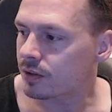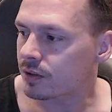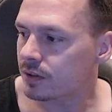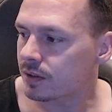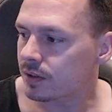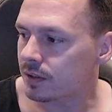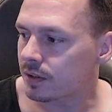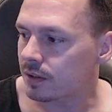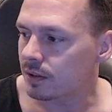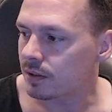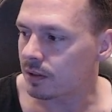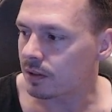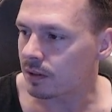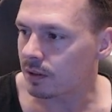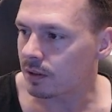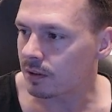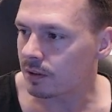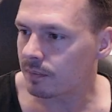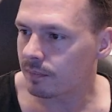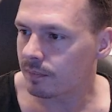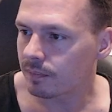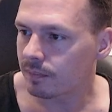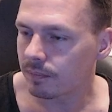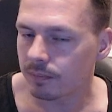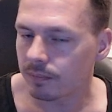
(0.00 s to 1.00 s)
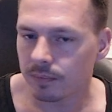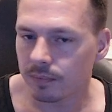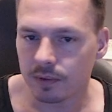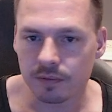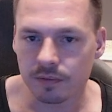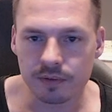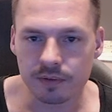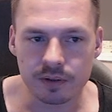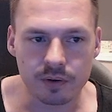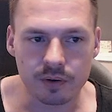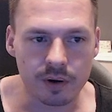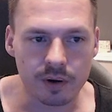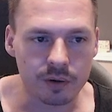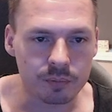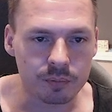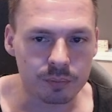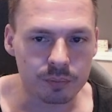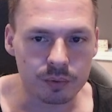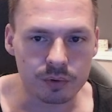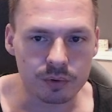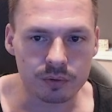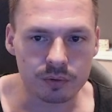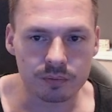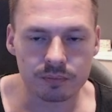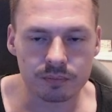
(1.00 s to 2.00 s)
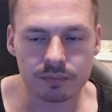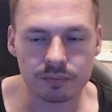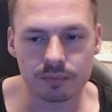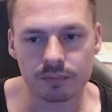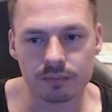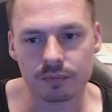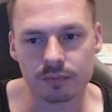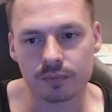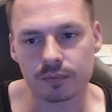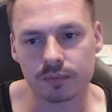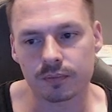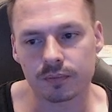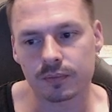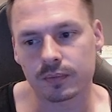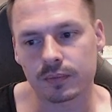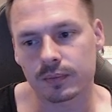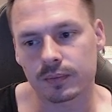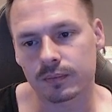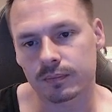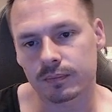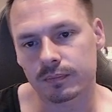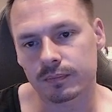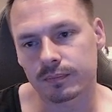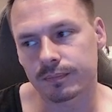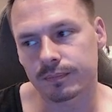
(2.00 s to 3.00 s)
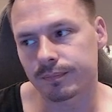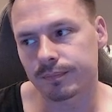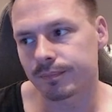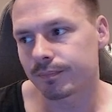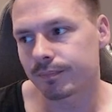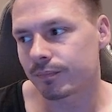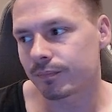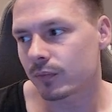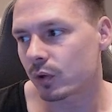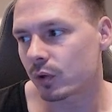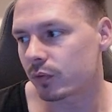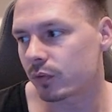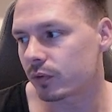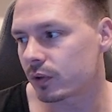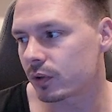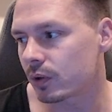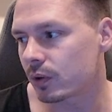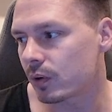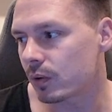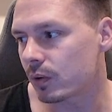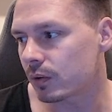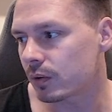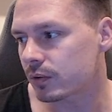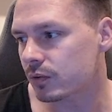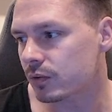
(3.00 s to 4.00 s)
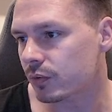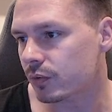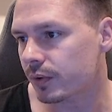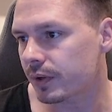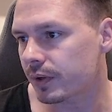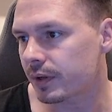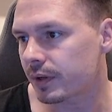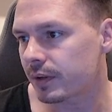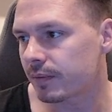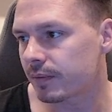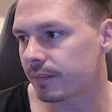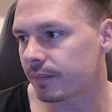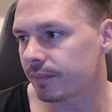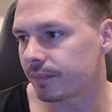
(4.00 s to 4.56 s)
the video output over the whole screen,